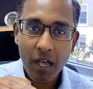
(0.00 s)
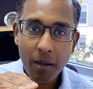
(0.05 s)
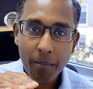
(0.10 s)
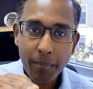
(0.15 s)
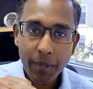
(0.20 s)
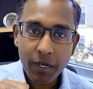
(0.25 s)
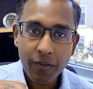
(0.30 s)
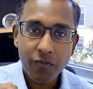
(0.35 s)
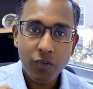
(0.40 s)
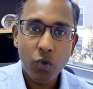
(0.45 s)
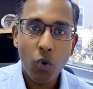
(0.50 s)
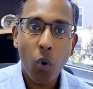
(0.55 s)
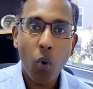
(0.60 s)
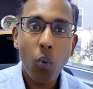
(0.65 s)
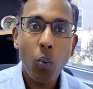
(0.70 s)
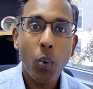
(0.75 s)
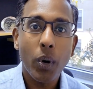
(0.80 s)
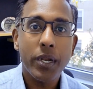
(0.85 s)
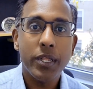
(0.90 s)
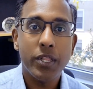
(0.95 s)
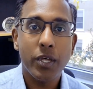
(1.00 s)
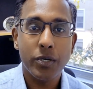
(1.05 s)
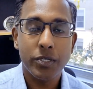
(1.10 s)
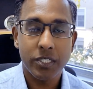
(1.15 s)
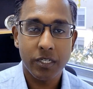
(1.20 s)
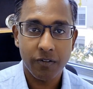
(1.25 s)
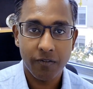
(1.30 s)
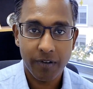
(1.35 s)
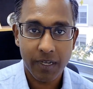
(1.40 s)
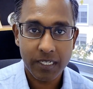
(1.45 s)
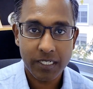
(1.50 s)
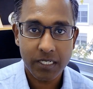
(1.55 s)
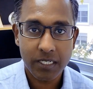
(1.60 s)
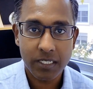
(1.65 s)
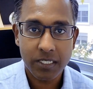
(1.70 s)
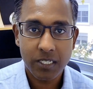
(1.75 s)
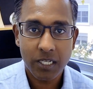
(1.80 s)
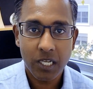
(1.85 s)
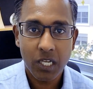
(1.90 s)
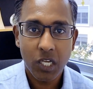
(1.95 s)
But if you're one of those
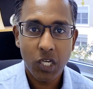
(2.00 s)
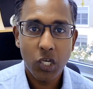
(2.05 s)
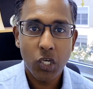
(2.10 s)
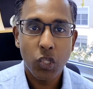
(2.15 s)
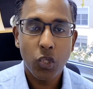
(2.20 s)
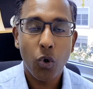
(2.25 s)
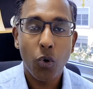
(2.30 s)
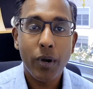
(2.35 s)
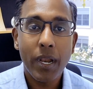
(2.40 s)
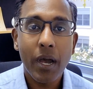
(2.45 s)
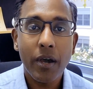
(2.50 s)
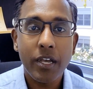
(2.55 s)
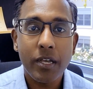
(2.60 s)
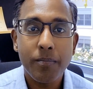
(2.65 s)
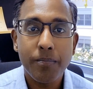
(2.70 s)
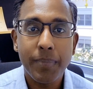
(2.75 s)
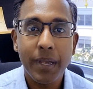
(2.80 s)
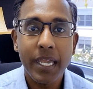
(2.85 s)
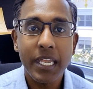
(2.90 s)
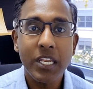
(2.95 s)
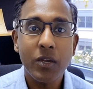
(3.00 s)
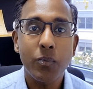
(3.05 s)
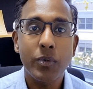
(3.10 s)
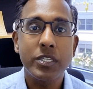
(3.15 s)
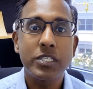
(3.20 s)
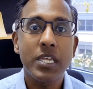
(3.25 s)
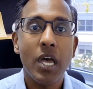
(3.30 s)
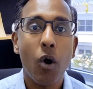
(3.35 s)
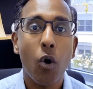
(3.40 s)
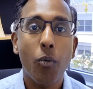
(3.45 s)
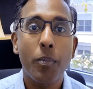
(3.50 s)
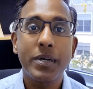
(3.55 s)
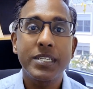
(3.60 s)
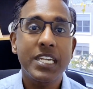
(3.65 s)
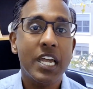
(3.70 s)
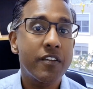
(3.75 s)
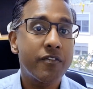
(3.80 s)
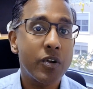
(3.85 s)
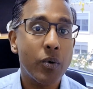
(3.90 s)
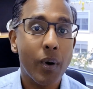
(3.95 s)
investors, you're now competing with almost
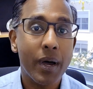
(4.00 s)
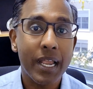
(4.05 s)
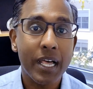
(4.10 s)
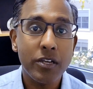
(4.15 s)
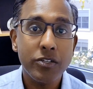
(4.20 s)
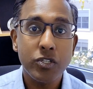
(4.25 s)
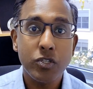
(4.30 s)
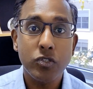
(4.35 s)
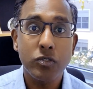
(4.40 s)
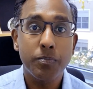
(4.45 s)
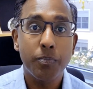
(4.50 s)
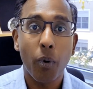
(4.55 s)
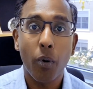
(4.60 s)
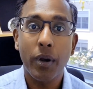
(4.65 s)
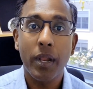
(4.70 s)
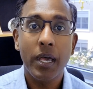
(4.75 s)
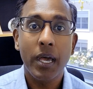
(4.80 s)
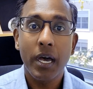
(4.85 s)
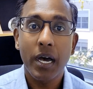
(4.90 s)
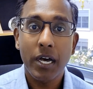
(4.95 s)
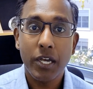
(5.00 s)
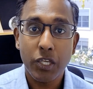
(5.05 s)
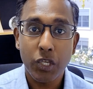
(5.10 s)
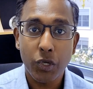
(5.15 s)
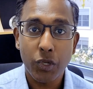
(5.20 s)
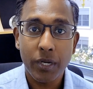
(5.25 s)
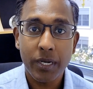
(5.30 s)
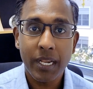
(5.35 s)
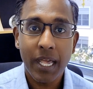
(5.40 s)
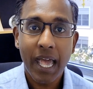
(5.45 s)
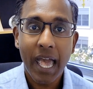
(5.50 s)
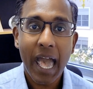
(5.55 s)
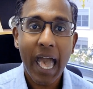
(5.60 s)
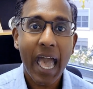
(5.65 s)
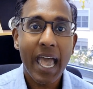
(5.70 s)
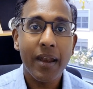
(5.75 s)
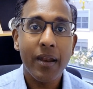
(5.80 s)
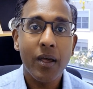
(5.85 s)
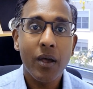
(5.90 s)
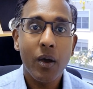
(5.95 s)
everyone else who's bought a unit.
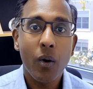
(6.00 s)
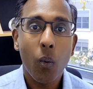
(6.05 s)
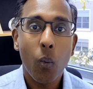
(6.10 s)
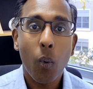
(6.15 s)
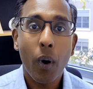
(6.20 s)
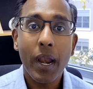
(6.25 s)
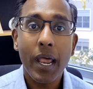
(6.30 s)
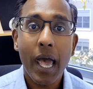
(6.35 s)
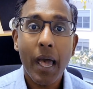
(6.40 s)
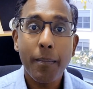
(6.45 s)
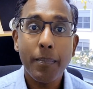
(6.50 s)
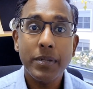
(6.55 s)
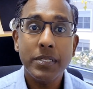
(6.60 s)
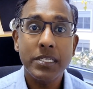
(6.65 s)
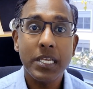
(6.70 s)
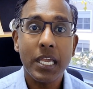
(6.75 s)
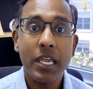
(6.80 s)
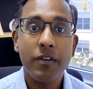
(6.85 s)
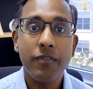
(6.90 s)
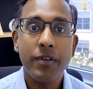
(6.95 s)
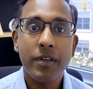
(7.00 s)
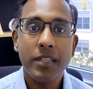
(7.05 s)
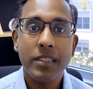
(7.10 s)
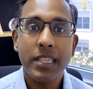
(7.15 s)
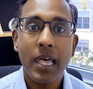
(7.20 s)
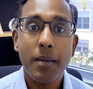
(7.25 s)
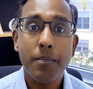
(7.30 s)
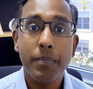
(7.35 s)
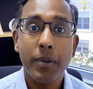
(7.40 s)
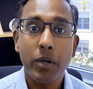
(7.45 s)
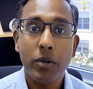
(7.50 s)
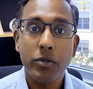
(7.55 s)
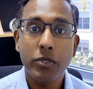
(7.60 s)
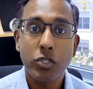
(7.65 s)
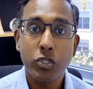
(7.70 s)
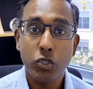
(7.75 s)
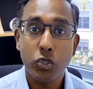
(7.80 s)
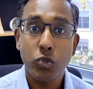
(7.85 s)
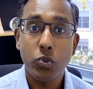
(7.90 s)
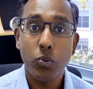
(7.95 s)
And what happens if they build
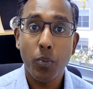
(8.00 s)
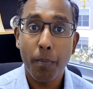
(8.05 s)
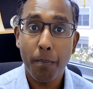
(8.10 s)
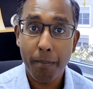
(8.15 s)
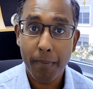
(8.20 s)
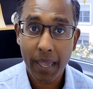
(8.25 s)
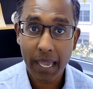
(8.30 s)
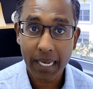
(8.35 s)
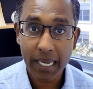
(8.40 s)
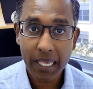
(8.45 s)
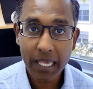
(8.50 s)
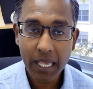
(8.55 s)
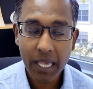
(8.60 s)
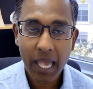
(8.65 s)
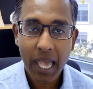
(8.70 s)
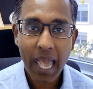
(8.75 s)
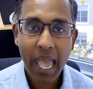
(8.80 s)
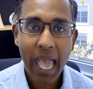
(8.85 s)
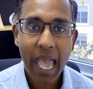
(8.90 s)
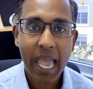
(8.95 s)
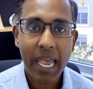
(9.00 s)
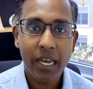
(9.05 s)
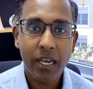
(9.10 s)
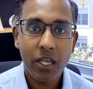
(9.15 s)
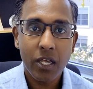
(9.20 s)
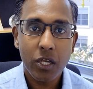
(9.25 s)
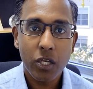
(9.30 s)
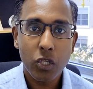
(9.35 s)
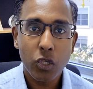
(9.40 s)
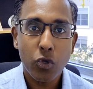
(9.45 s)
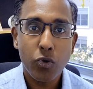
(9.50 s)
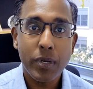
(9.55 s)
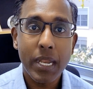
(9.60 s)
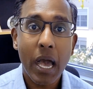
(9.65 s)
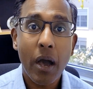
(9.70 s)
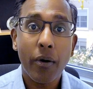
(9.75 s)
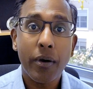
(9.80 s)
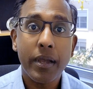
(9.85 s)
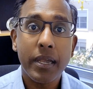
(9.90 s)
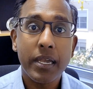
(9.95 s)
too many and you
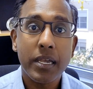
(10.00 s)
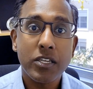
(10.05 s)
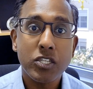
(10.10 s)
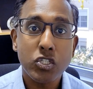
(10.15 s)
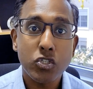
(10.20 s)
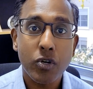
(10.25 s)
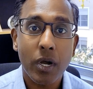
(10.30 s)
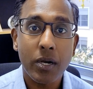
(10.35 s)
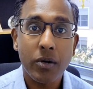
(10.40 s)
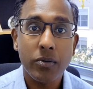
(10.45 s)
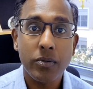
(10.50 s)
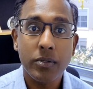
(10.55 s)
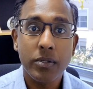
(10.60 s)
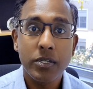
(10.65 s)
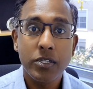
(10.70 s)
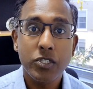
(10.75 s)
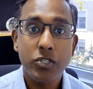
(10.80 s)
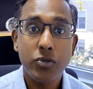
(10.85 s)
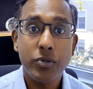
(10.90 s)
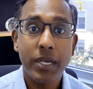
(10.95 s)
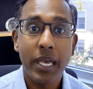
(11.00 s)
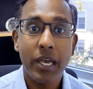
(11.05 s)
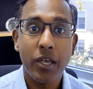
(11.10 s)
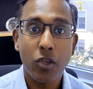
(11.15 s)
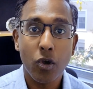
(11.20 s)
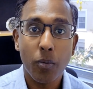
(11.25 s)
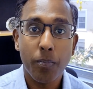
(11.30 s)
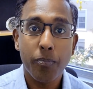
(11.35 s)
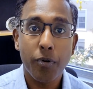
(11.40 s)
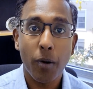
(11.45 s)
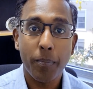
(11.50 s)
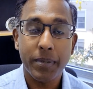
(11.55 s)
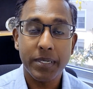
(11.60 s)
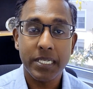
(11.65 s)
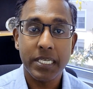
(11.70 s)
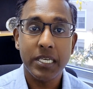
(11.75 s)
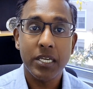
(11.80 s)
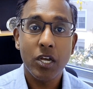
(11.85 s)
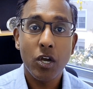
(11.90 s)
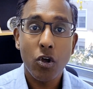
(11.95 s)
now struggle to get your
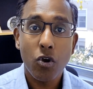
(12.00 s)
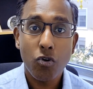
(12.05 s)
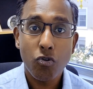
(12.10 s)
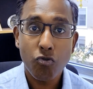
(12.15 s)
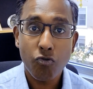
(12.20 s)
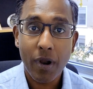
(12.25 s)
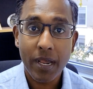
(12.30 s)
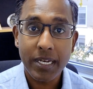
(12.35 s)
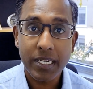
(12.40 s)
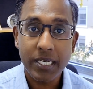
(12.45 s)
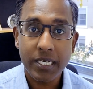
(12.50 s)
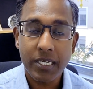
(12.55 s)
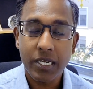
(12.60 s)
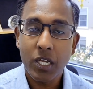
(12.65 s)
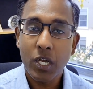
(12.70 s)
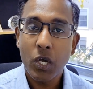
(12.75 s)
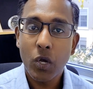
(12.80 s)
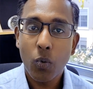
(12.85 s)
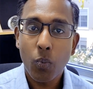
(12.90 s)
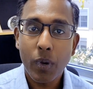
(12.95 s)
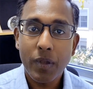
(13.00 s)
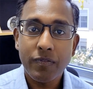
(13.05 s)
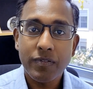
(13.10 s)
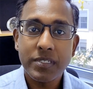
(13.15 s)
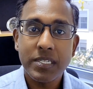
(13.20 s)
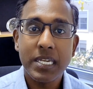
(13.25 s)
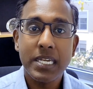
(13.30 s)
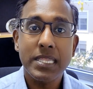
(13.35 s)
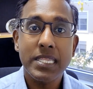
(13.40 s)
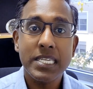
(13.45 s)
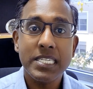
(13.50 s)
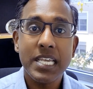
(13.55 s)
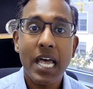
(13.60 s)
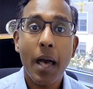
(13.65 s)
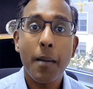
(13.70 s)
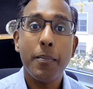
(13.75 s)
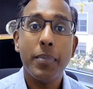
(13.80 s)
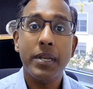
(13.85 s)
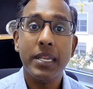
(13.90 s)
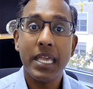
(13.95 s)
property rented? We've seen this
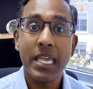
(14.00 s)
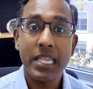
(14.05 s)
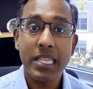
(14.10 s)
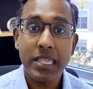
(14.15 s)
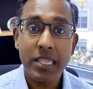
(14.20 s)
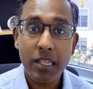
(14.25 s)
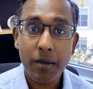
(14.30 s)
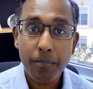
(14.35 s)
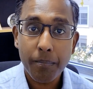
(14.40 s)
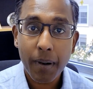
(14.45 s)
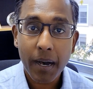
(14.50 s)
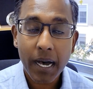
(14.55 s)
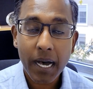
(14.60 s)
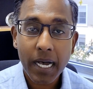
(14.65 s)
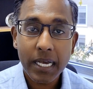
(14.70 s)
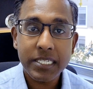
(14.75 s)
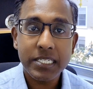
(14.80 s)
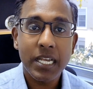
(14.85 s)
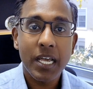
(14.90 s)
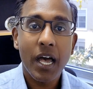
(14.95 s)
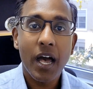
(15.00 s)
happen in the past.